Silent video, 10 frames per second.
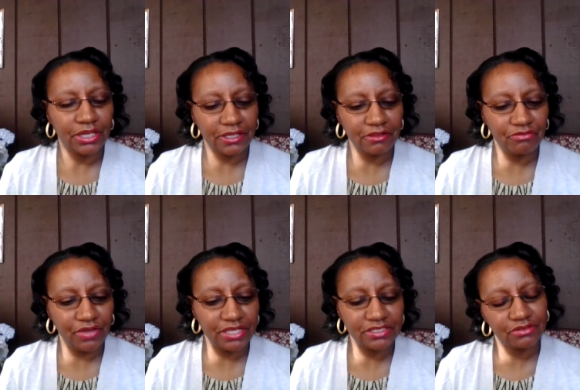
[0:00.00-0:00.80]
in the
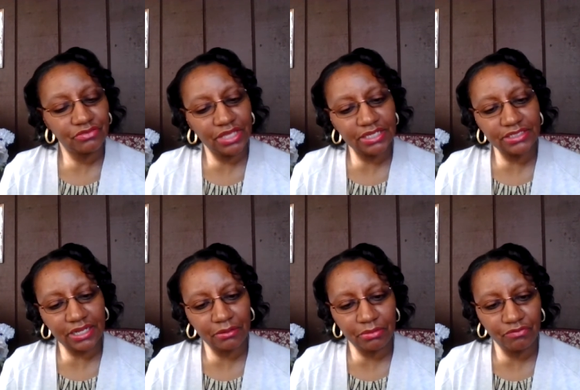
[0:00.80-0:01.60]
face of things
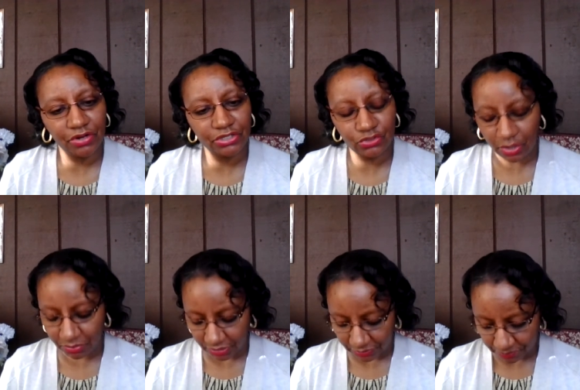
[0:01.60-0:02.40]
that could be very
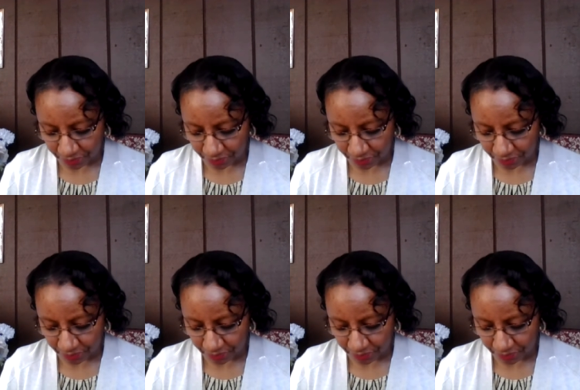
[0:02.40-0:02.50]
troubling.